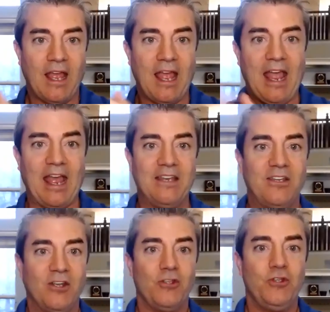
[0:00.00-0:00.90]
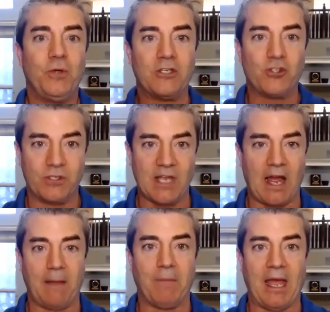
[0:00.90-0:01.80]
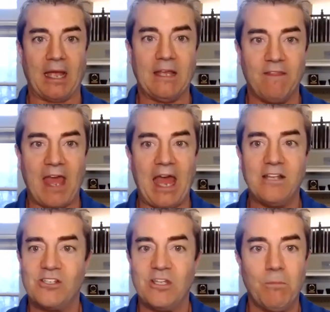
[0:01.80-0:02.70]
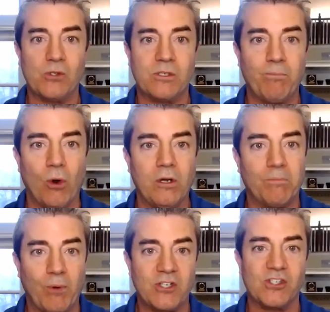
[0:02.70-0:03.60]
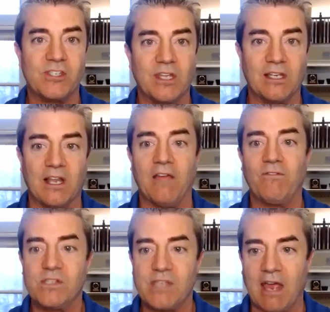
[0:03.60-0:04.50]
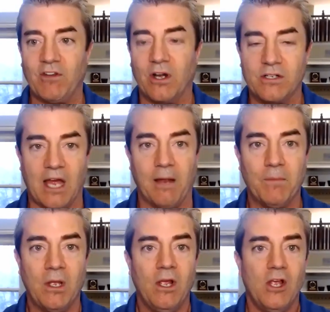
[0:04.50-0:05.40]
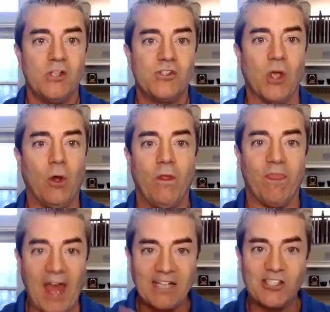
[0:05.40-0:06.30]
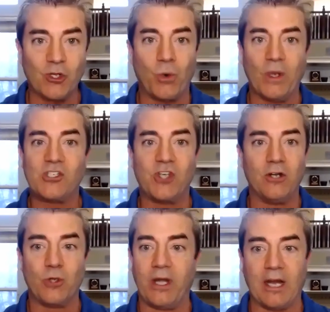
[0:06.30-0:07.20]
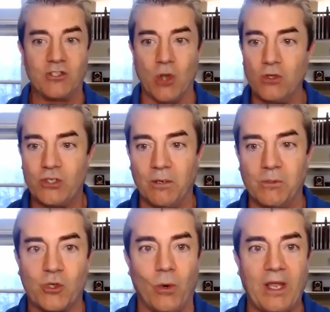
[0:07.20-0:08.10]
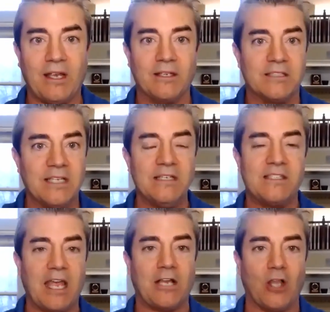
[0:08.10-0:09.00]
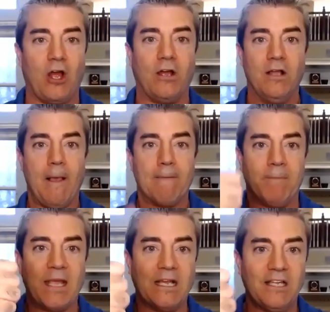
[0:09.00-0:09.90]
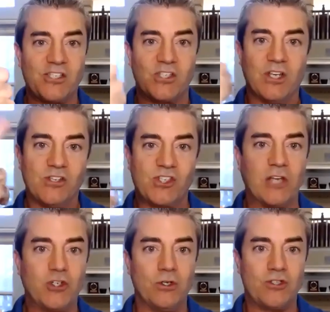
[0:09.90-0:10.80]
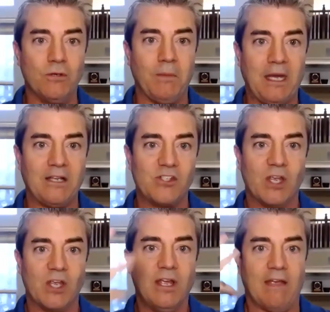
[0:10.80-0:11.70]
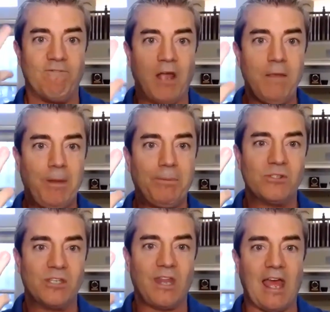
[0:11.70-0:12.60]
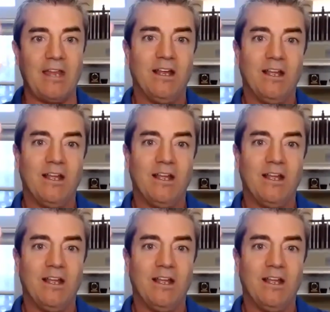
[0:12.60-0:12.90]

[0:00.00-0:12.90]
and you get your time back. And that is the most important and precious thing in life, is having our time. So that's the quick start training. I told you it was quick, didn't take long. Make a list, schedule your 2 meetings, invite people to that,